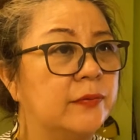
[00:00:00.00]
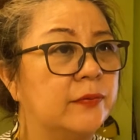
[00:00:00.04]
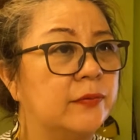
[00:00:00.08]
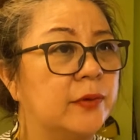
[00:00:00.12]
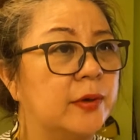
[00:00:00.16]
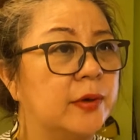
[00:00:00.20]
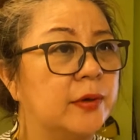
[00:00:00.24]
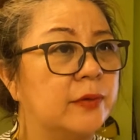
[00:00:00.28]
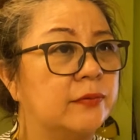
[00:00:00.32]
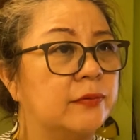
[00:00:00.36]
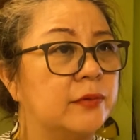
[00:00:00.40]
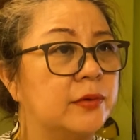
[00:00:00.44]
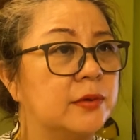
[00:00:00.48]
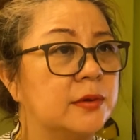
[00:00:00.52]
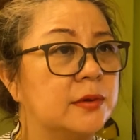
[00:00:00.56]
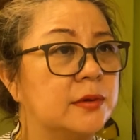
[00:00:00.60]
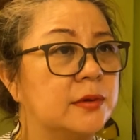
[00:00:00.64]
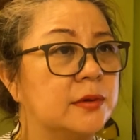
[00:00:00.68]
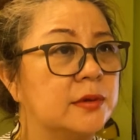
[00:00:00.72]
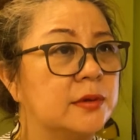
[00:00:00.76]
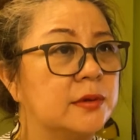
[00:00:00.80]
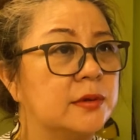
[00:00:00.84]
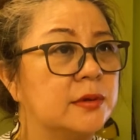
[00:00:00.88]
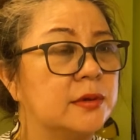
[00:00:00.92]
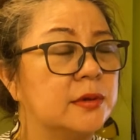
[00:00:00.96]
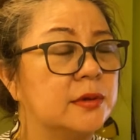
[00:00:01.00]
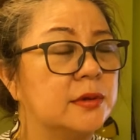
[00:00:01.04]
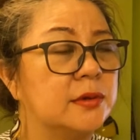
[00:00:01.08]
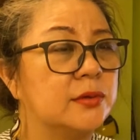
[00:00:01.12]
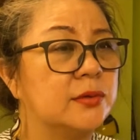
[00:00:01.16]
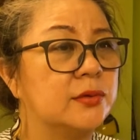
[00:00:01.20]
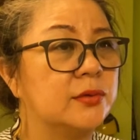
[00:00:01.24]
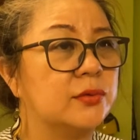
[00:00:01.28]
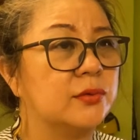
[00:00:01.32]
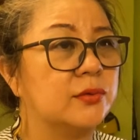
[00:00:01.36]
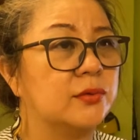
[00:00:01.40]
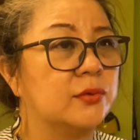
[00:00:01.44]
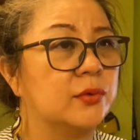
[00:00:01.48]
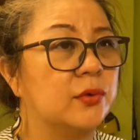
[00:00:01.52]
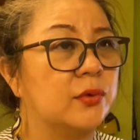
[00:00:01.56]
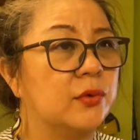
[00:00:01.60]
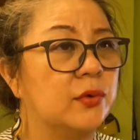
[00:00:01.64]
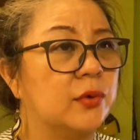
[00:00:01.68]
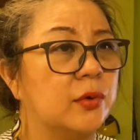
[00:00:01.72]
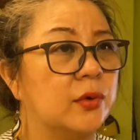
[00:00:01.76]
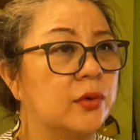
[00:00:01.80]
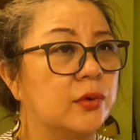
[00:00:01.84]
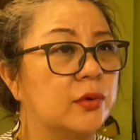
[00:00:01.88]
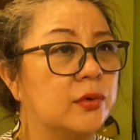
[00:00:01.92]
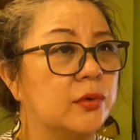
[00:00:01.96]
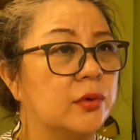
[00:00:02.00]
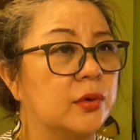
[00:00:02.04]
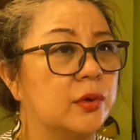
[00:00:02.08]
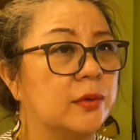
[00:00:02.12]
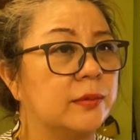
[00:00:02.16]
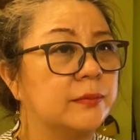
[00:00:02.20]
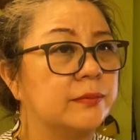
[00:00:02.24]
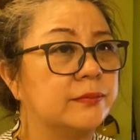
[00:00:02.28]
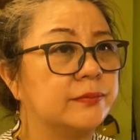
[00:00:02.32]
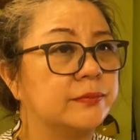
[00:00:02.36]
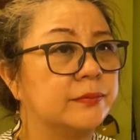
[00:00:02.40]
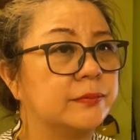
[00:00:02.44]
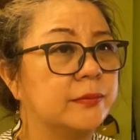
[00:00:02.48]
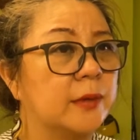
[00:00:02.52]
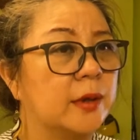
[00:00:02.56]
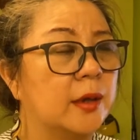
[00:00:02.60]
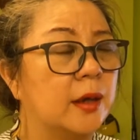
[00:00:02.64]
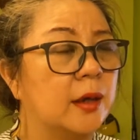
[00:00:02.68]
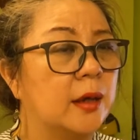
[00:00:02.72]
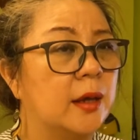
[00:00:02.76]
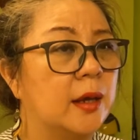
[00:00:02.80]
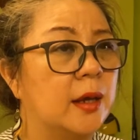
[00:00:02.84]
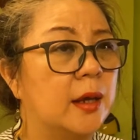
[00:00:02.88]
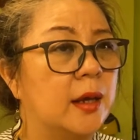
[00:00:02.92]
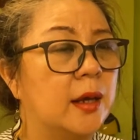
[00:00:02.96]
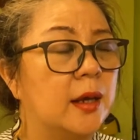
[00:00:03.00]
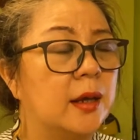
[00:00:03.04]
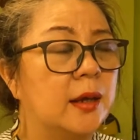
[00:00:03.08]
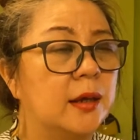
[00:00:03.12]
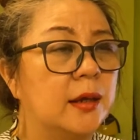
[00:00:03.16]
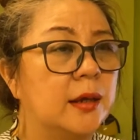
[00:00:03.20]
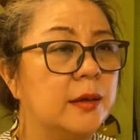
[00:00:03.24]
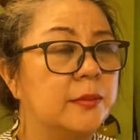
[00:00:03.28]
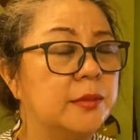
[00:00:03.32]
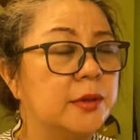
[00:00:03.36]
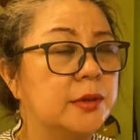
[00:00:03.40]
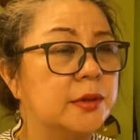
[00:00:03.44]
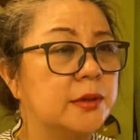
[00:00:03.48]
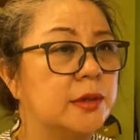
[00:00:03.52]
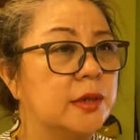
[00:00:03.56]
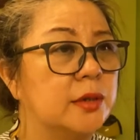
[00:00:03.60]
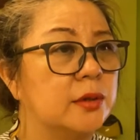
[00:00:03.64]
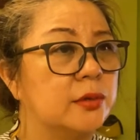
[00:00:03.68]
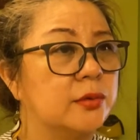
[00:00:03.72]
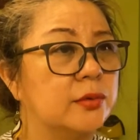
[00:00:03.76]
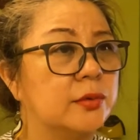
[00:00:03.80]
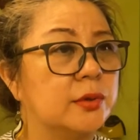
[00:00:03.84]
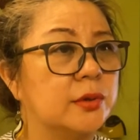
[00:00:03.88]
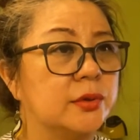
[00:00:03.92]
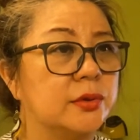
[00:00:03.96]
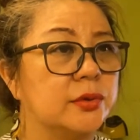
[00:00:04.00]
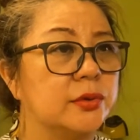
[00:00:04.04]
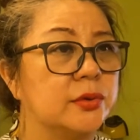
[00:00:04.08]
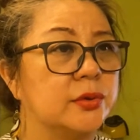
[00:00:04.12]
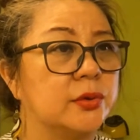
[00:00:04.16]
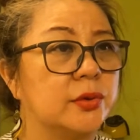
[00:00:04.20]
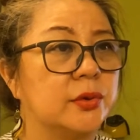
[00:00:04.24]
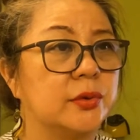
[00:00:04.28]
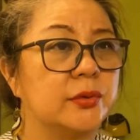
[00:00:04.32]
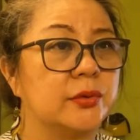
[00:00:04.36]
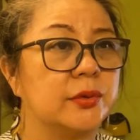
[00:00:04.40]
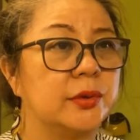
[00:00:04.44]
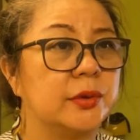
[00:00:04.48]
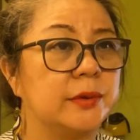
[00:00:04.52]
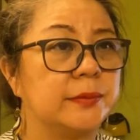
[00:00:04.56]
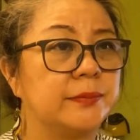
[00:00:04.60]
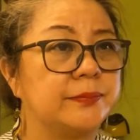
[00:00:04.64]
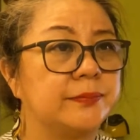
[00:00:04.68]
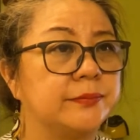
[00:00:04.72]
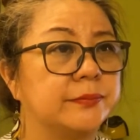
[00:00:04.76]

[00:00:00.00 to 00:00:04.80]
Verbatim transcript: favors just to go on top let me tell you a story.